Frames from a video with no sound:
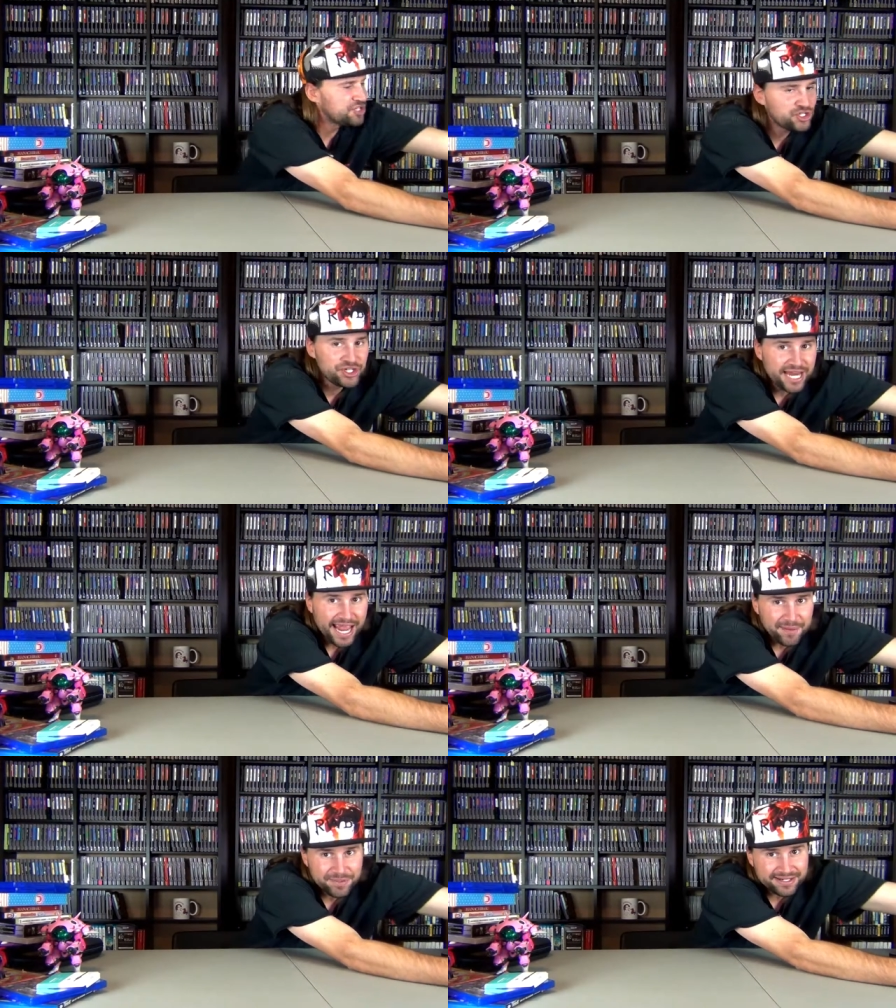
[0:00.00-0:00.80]

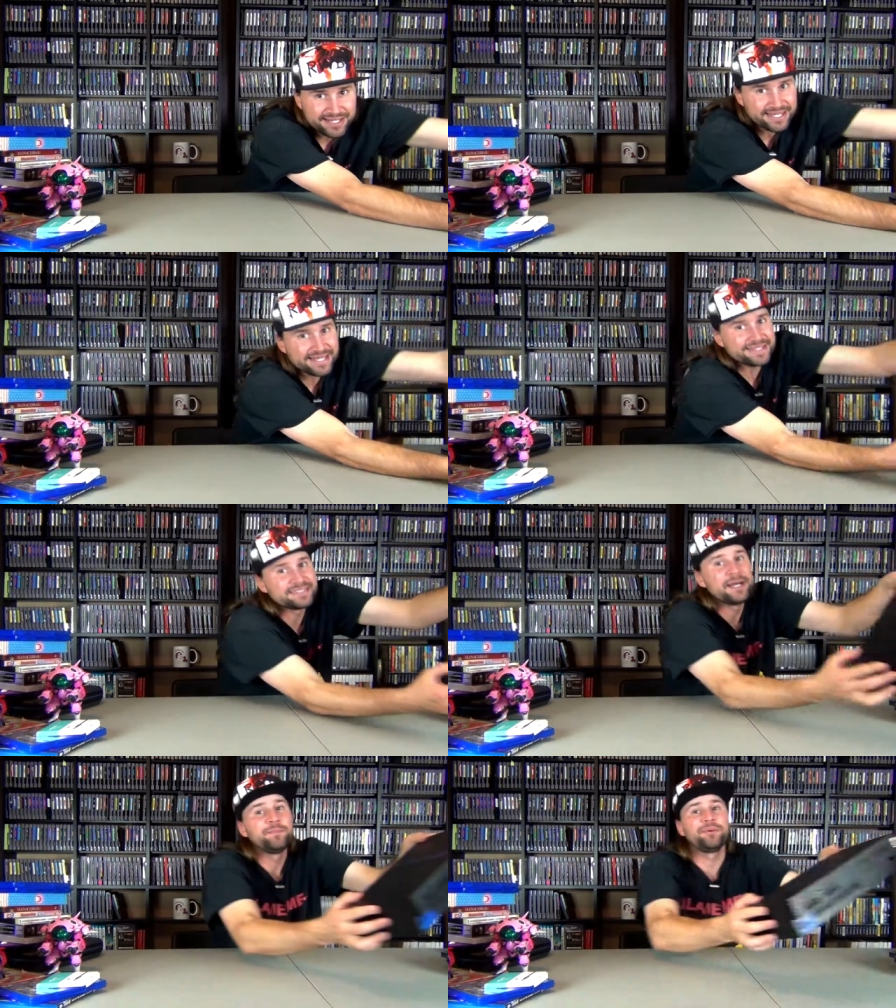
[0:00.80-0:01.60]

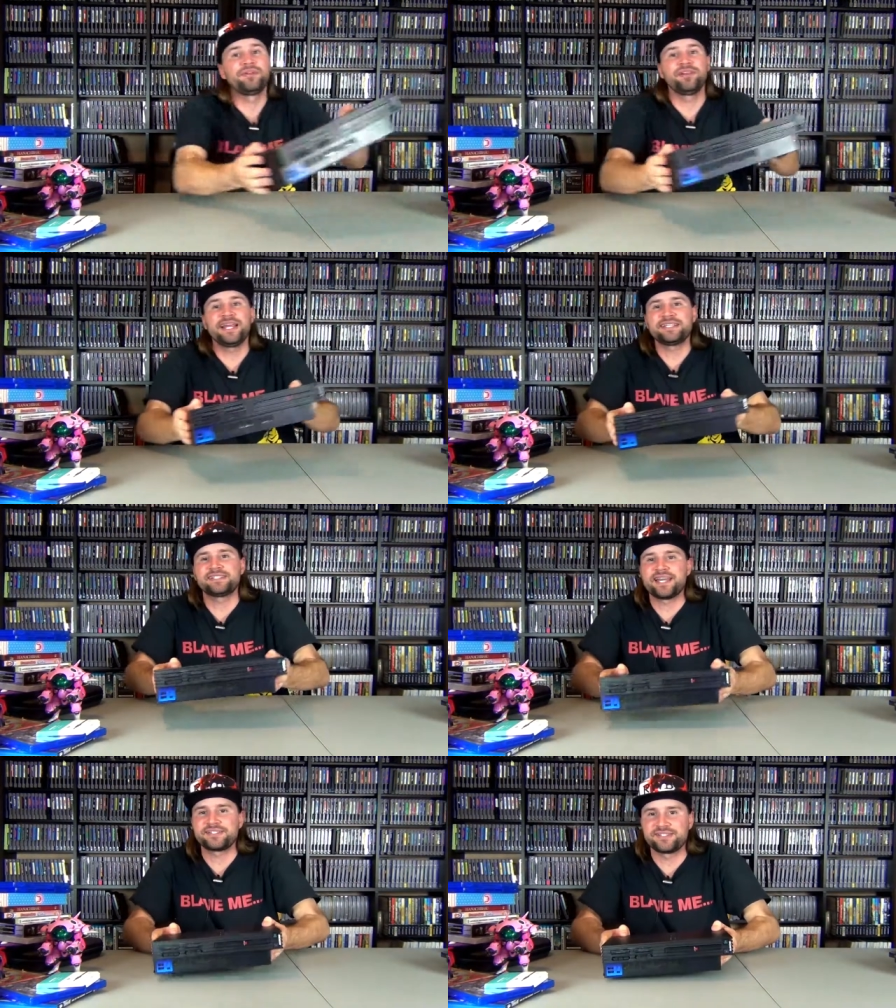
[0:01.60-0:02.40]
Japanese
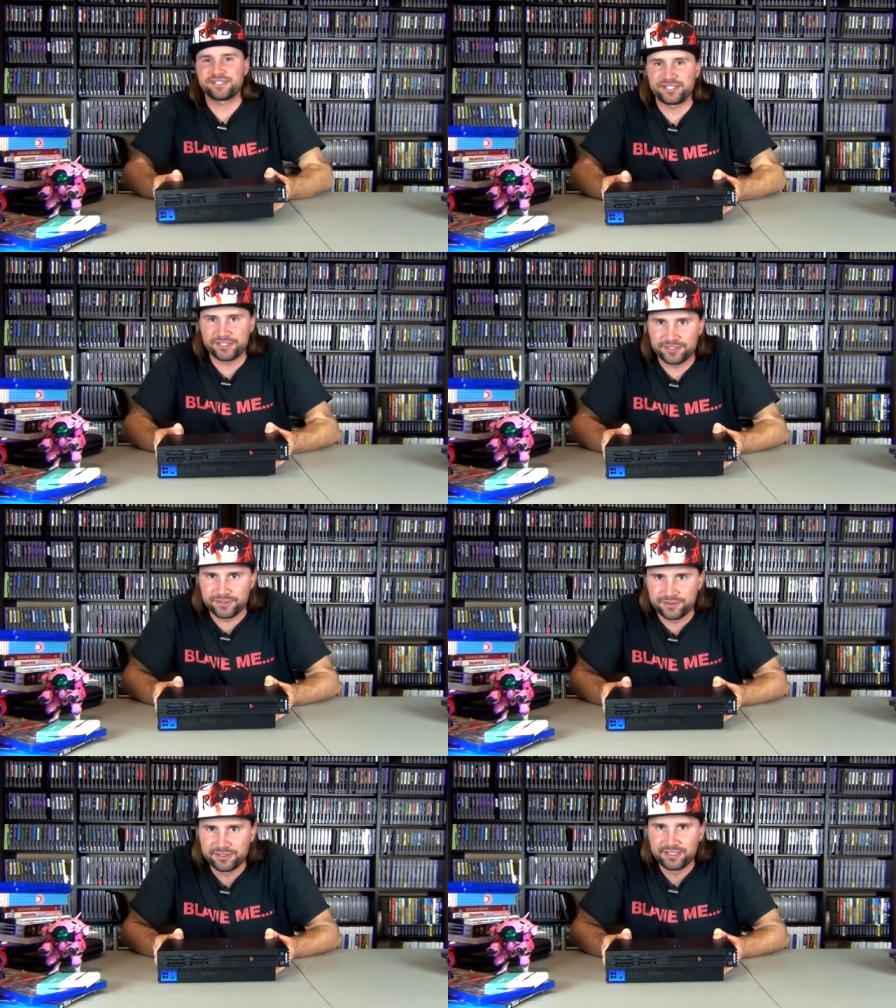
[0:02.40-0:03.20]
PlayStation 2.